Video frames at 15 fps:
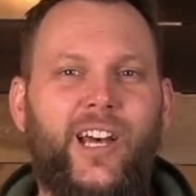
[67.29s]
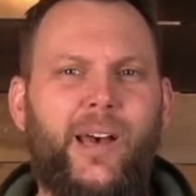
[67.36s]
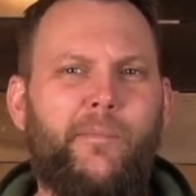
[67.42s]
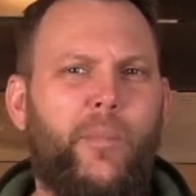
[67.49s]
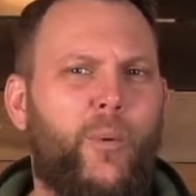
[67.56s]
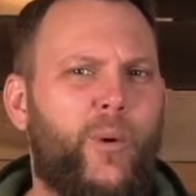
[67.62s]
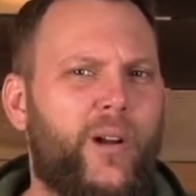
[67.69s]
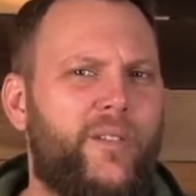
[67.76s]

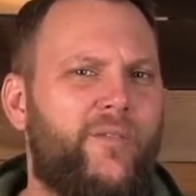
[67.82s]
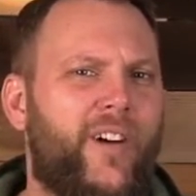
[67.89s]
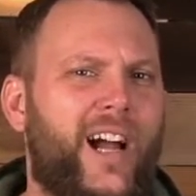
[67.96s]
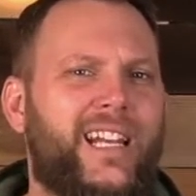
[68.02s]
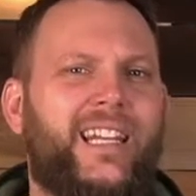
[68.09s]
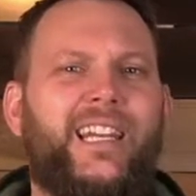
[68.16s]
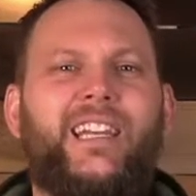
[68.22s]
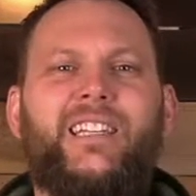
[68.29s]
But we're
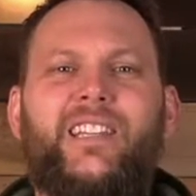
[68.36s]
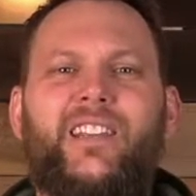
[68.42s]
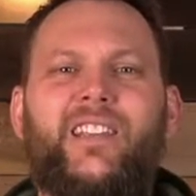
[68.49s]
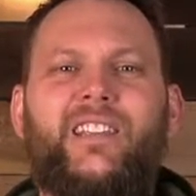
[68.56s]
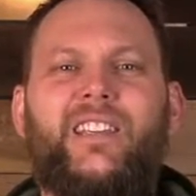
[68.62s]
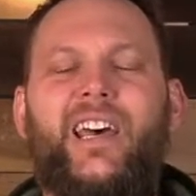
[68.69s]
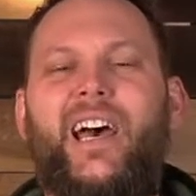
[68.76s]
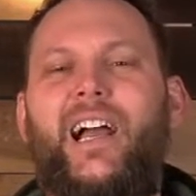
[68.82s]
invited into
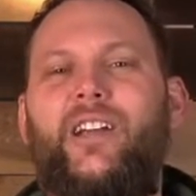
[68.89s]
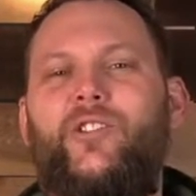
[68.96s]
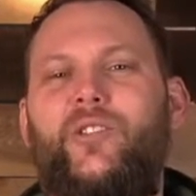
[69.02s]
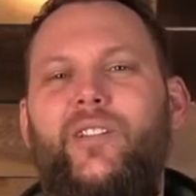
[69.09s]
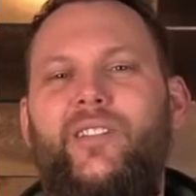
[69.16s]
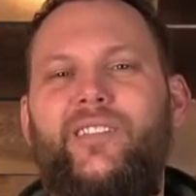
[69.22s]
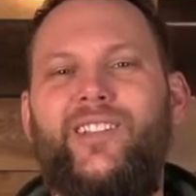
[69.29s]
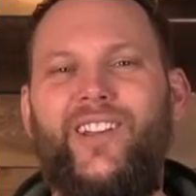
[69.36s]
this
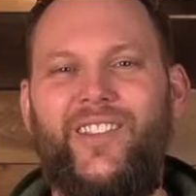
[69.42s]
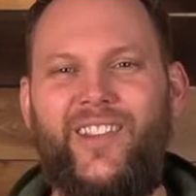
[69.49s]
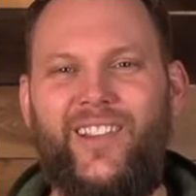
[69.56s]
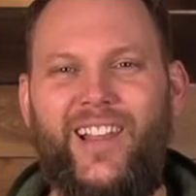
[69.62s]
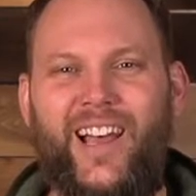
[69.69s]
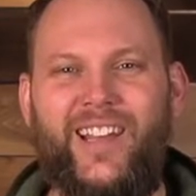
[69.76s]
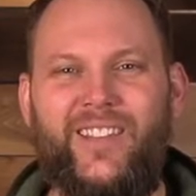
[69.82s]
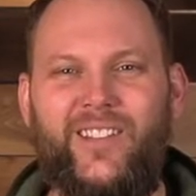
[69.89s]
action
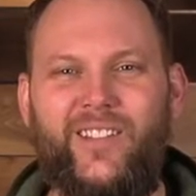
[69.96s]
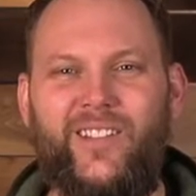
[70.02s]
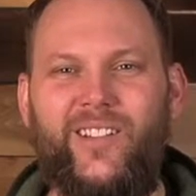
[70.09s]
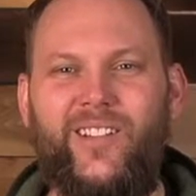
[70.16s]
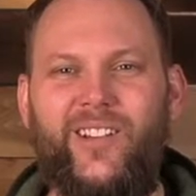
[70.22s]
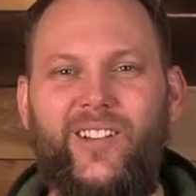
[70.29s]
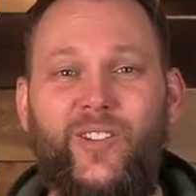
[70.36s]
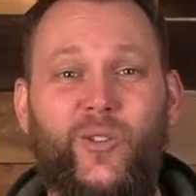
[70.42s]
nonetheless,
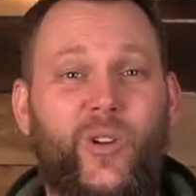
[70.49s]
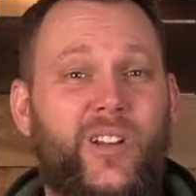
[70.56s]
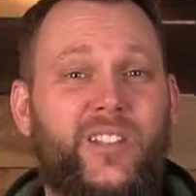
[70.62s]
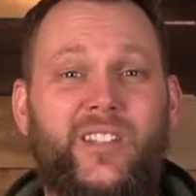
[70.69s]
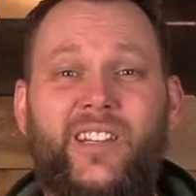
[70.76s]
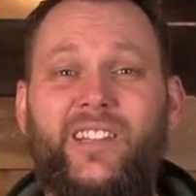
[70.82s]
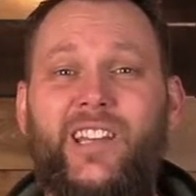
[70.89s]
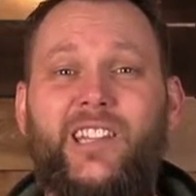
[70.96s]

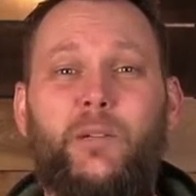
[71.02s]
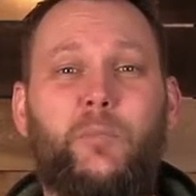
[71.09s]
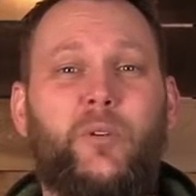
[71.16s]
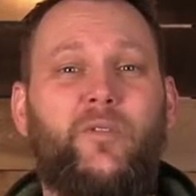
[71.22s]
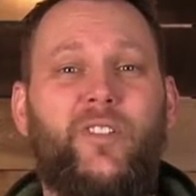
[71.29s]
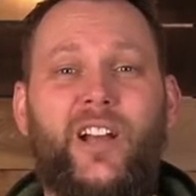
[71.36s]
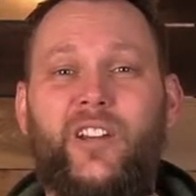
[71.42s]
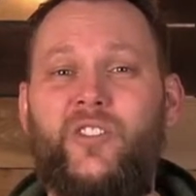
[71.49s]
trusting that the
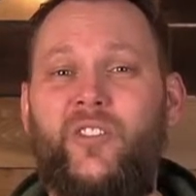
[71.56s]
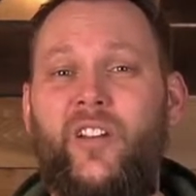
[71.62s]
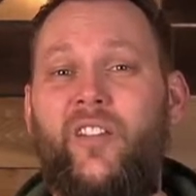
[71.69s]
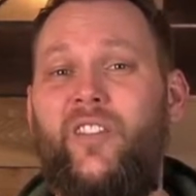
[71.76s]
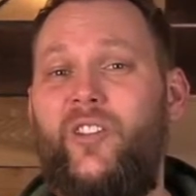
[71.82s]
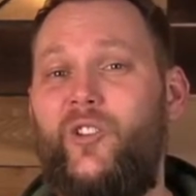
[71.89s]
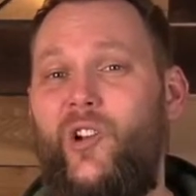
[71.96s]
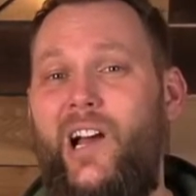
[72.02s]
perfection of
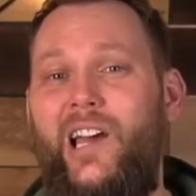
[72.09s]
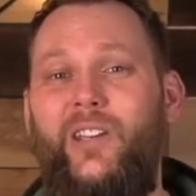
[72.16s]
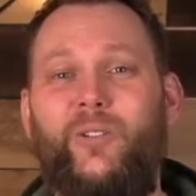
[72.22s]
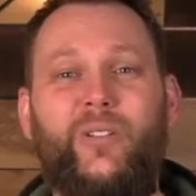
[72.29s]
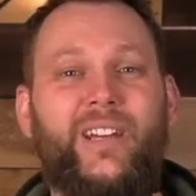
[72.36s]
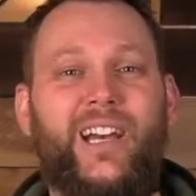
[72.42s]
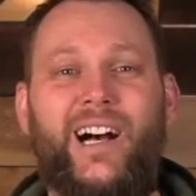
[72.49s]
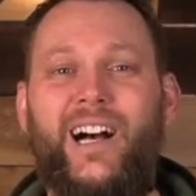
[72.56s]
the
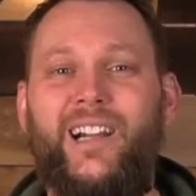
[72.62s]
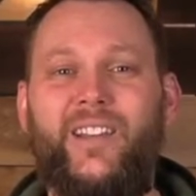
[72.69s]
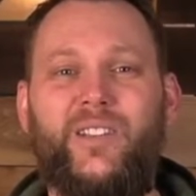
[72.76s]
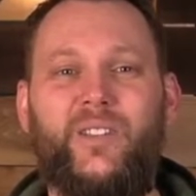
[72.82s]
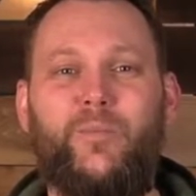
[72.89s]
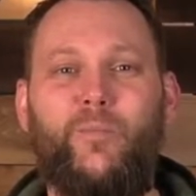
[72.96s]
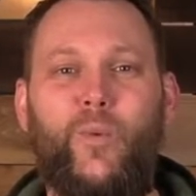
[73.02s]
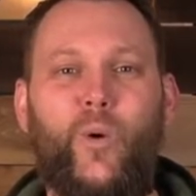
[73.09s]
triune God
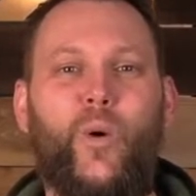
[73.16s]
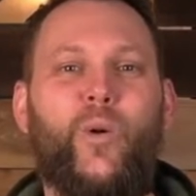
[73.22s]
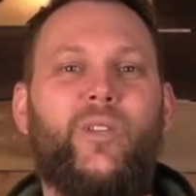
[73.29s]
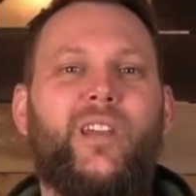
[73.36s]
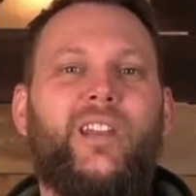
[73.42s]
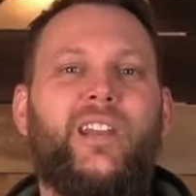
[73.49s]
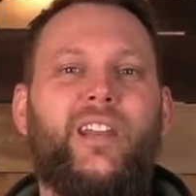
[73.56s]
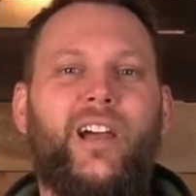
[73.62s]
is more
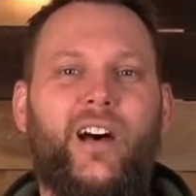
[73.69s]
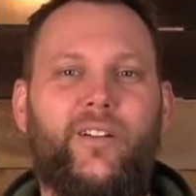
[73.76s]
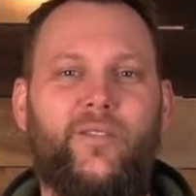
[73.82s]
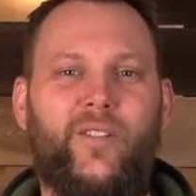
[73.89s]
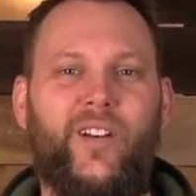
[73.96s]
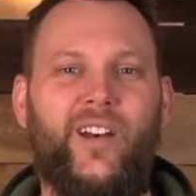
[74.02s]
than enough,